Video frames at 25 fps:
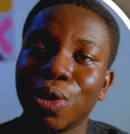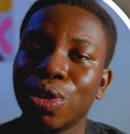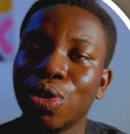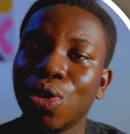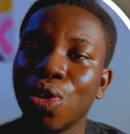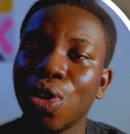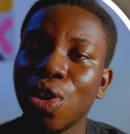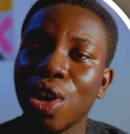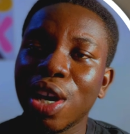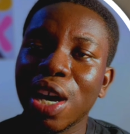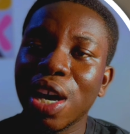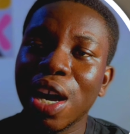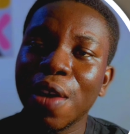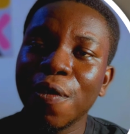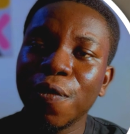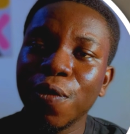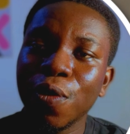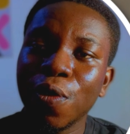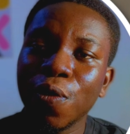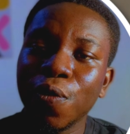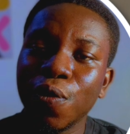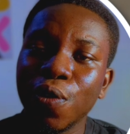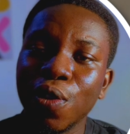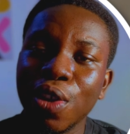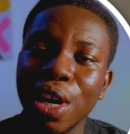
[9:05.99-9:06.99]
So you can
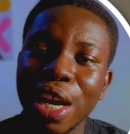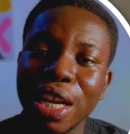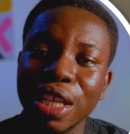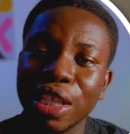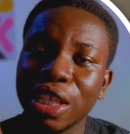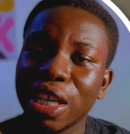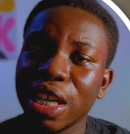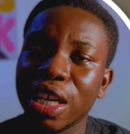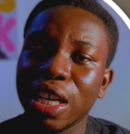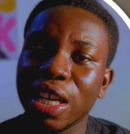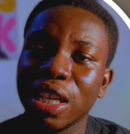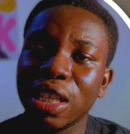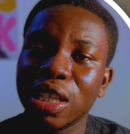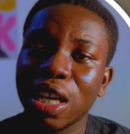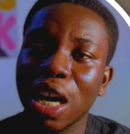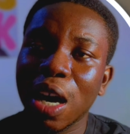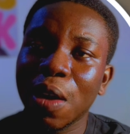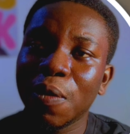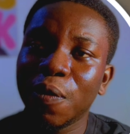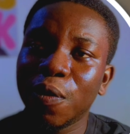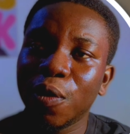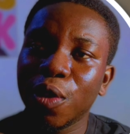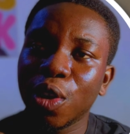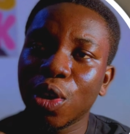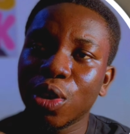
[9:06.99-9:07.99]
feel free and check it
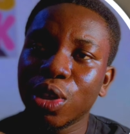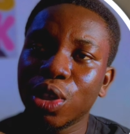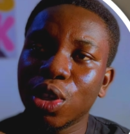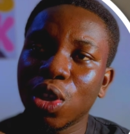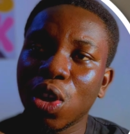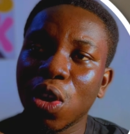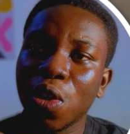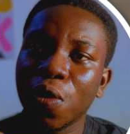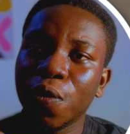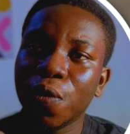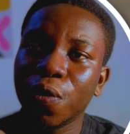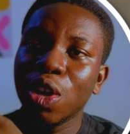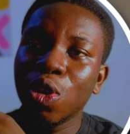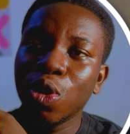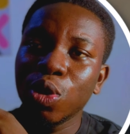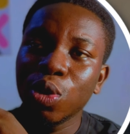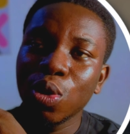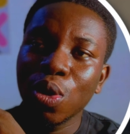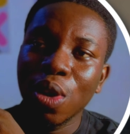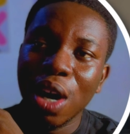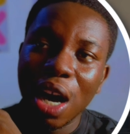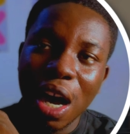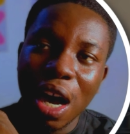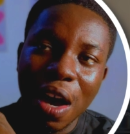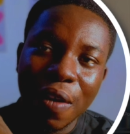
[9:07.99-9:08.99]
out for yourself. You
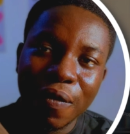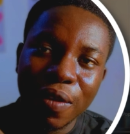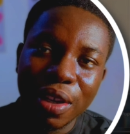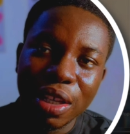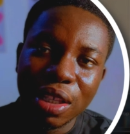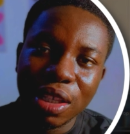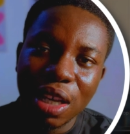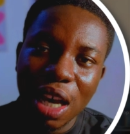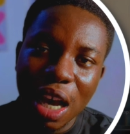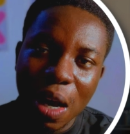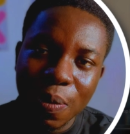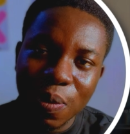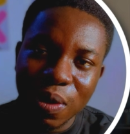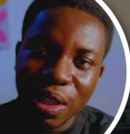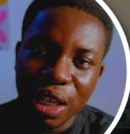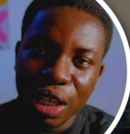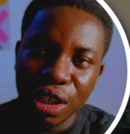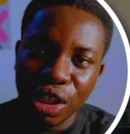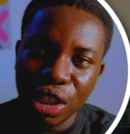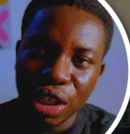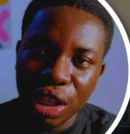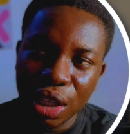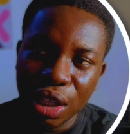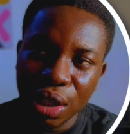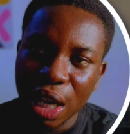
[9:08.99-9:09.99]
also have this app
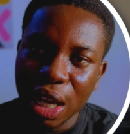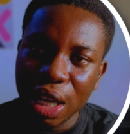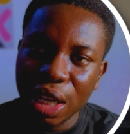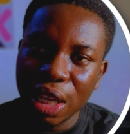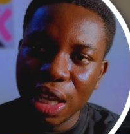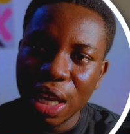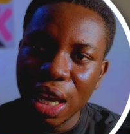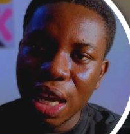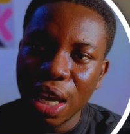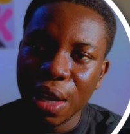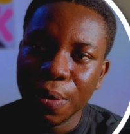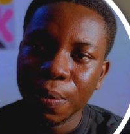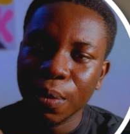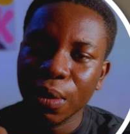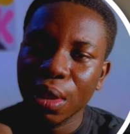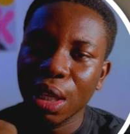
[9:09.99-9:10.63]
section, and here